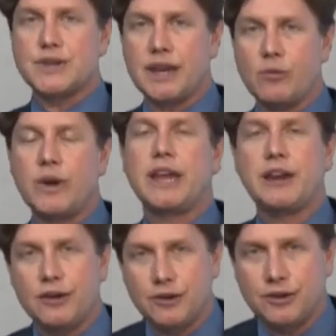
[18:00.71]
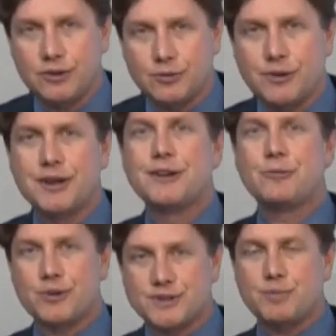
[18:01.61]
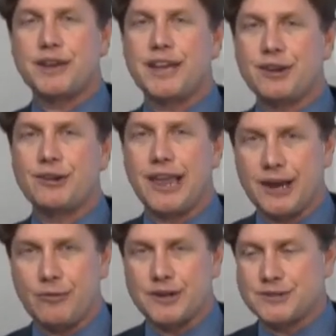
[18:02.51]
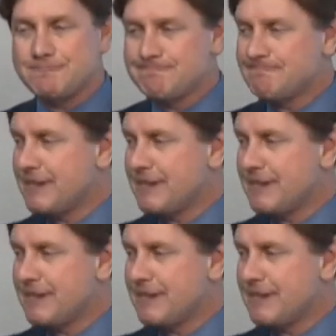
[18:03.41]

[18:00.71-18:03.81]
saying we hear you, we're speaking your language.